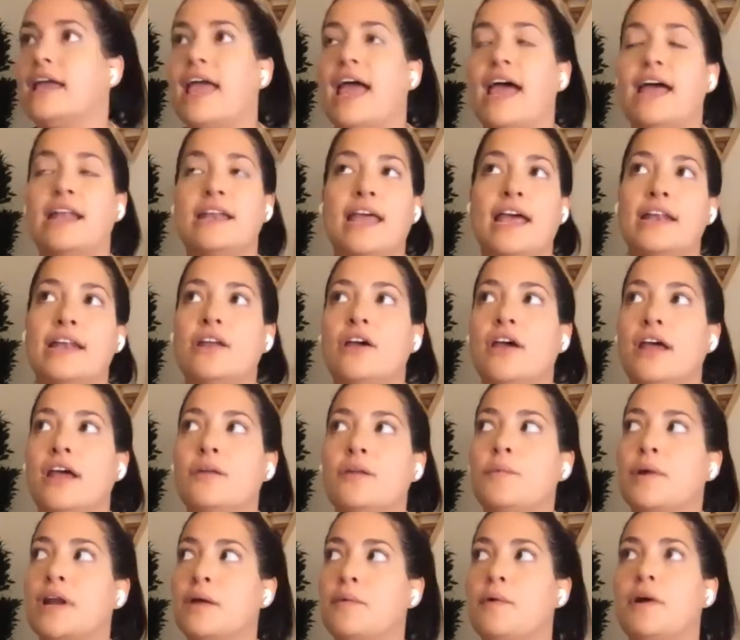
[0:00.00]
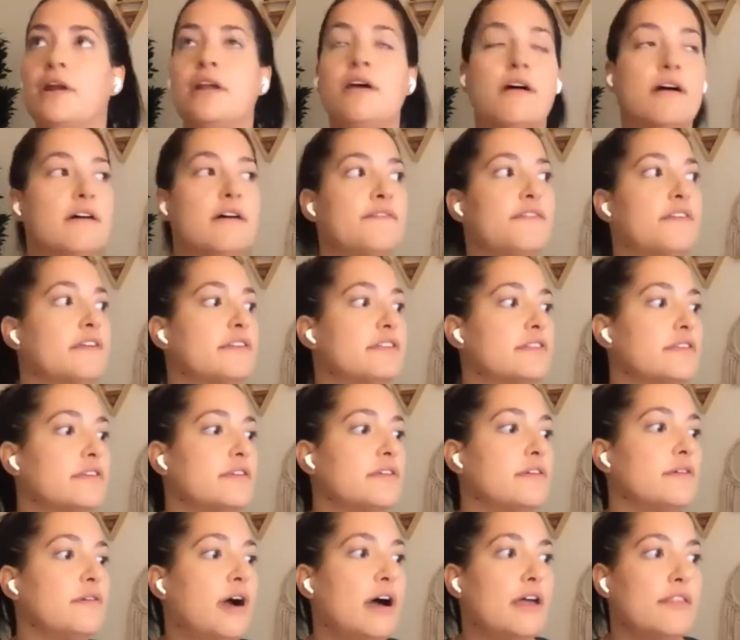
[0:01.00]
and what I want to offer
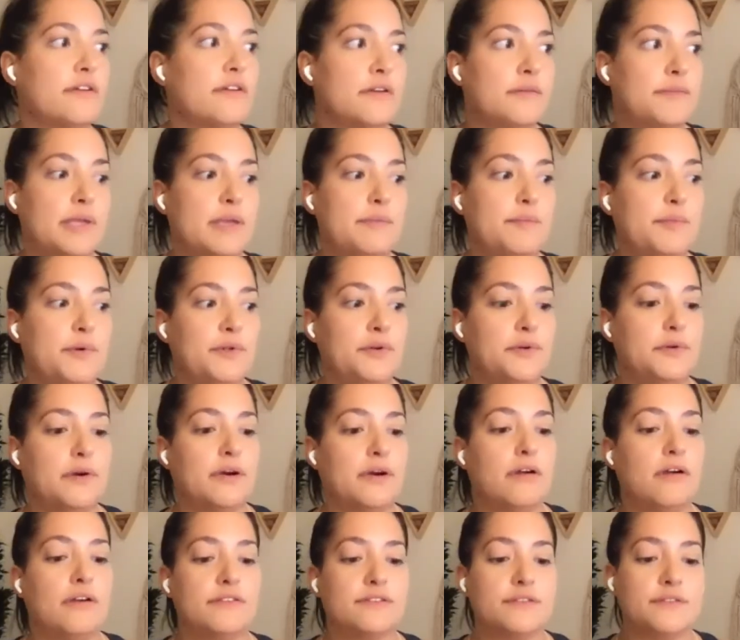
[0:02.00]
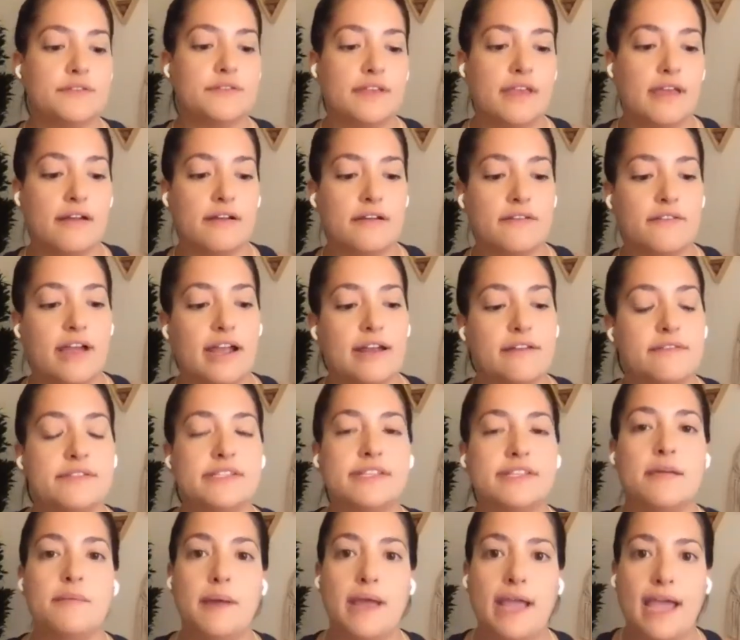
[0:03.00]
to other people who are also scared of kind of
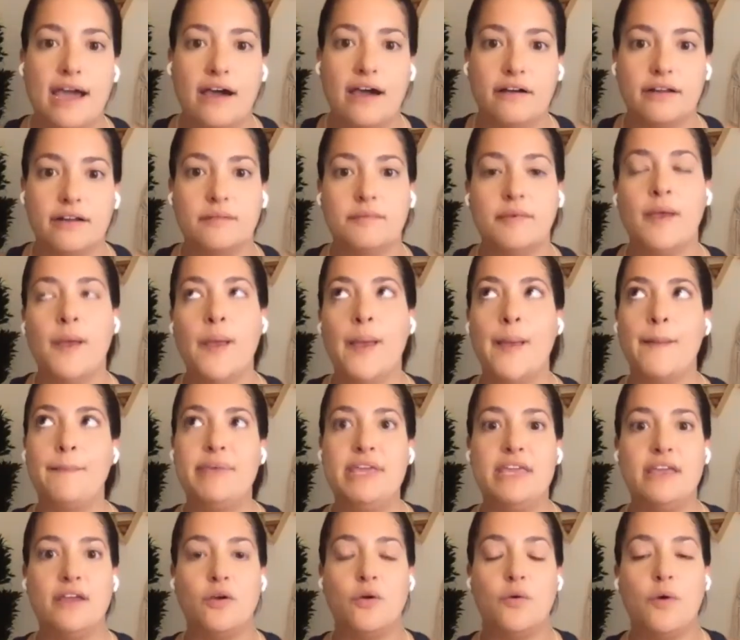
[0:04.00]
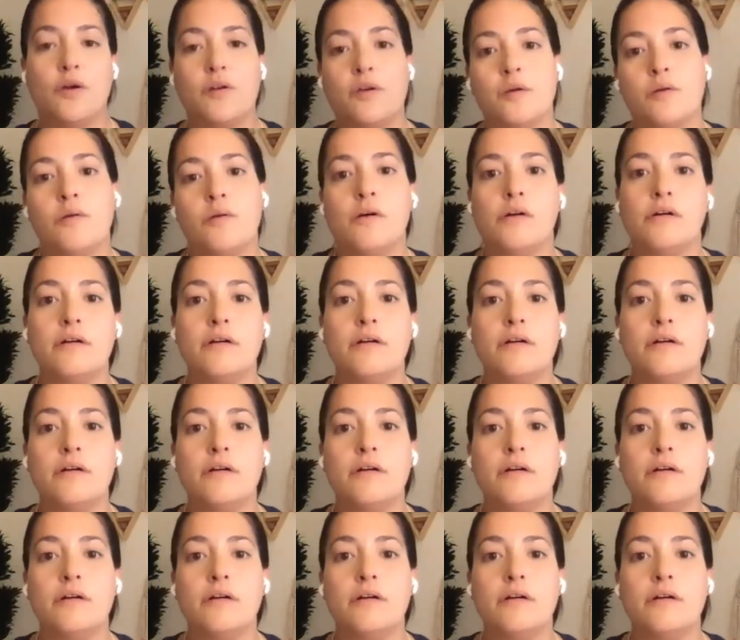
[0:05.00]
stepping out and being quote unquote